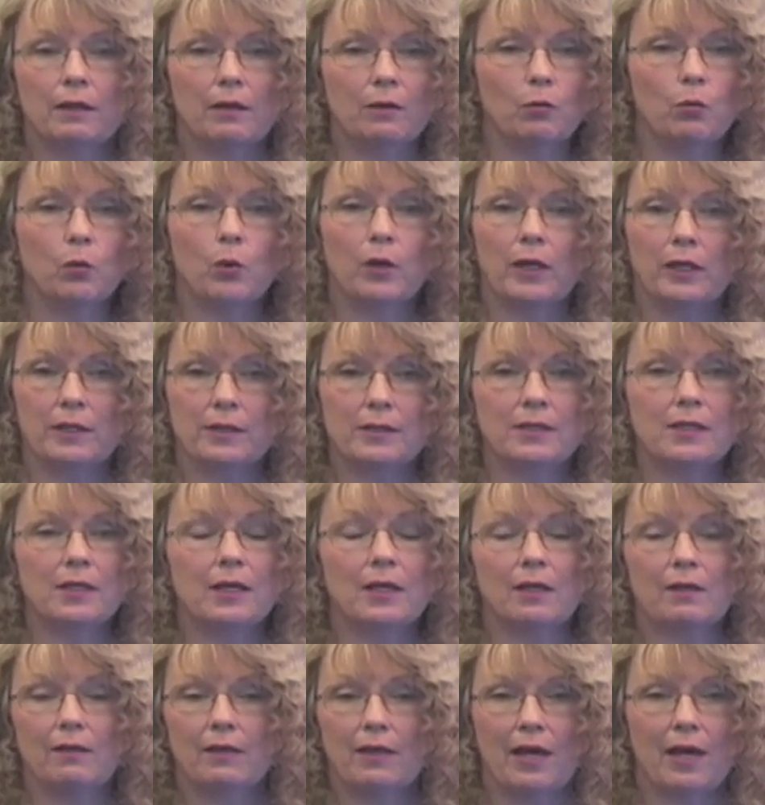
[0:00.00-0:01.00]
we
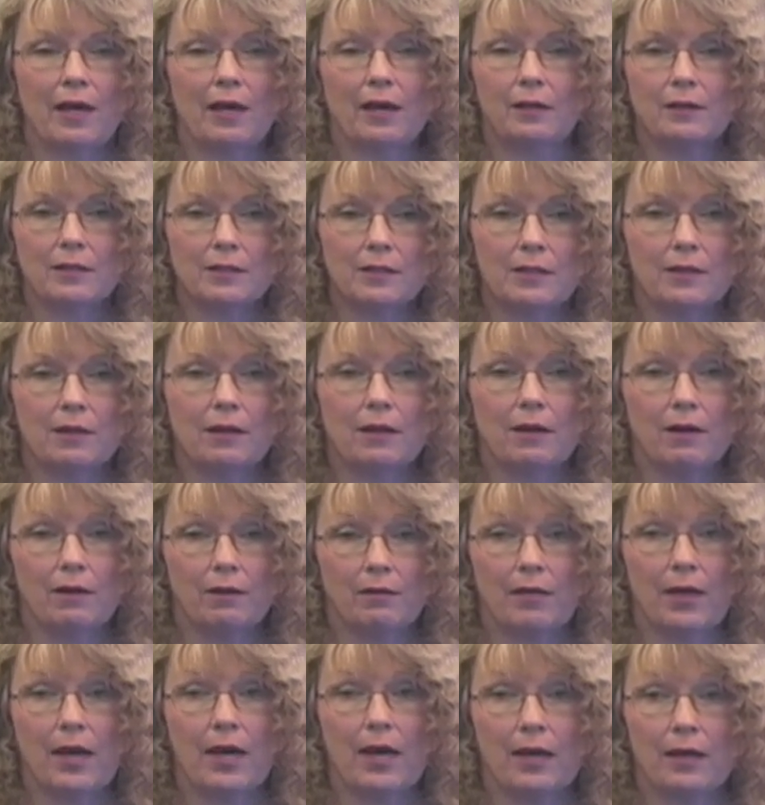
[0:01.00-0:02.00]
see that
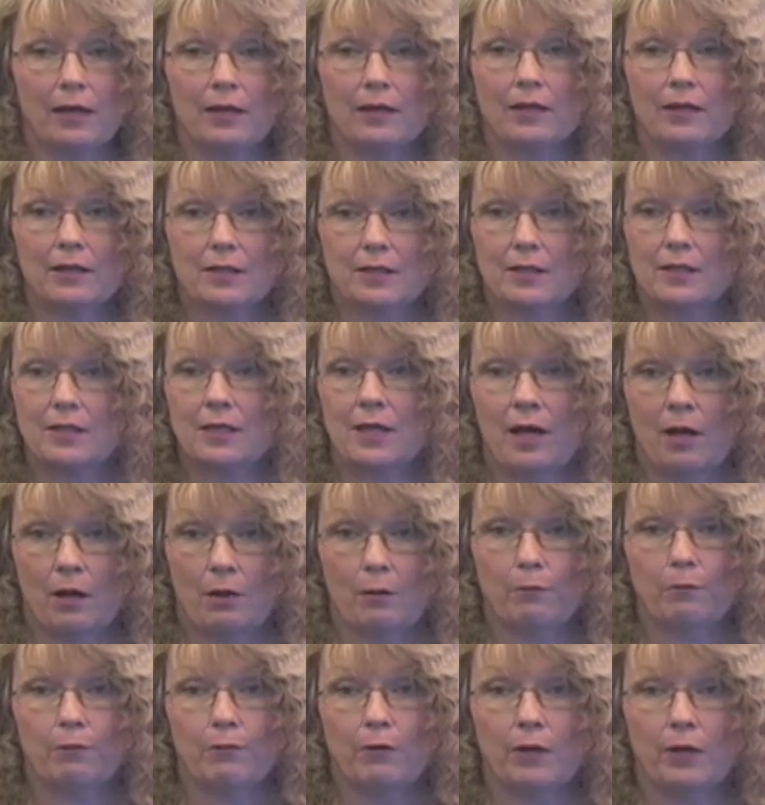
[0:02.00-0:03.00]
that is
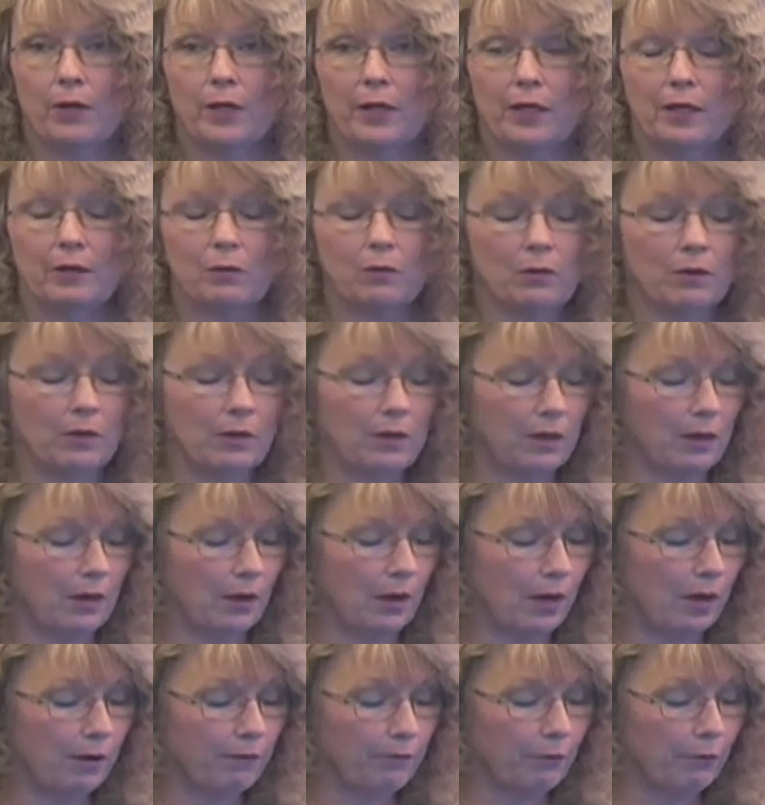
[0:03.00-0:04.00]
helpful in
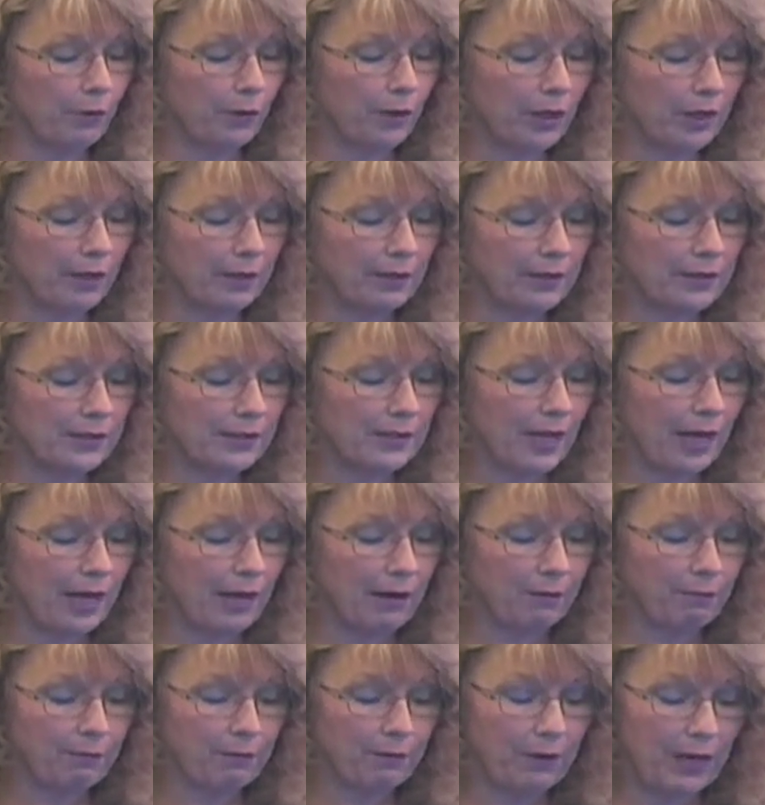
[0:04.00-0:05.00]
averting the
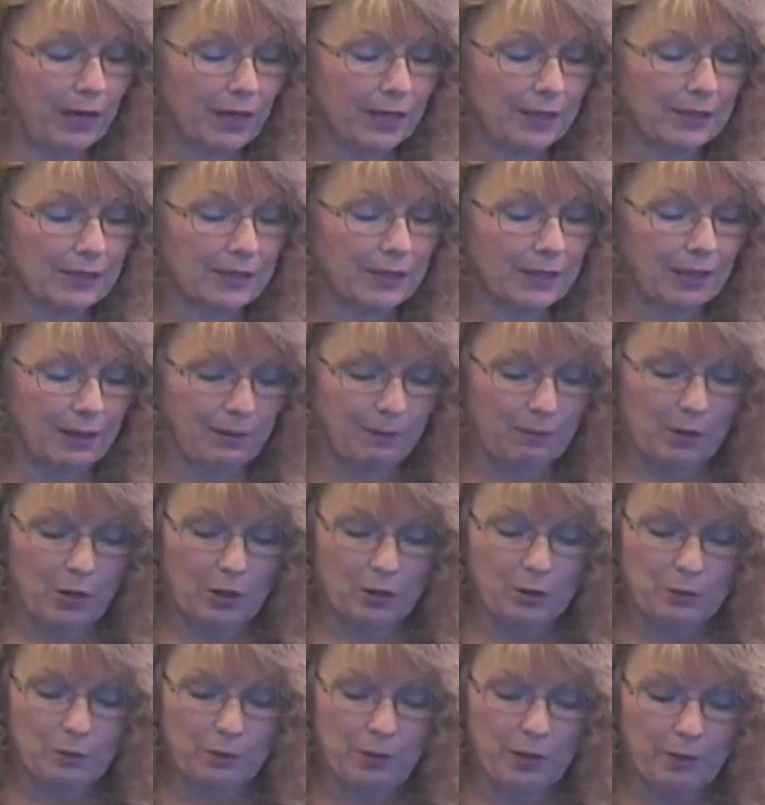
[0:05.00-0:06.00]
side effects in
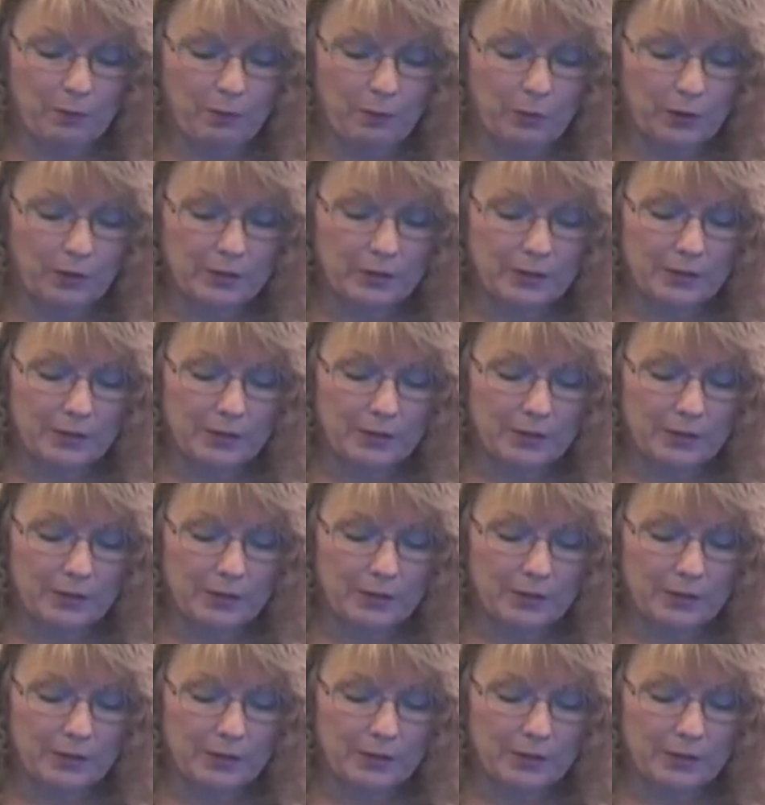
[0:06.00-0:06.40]
most people.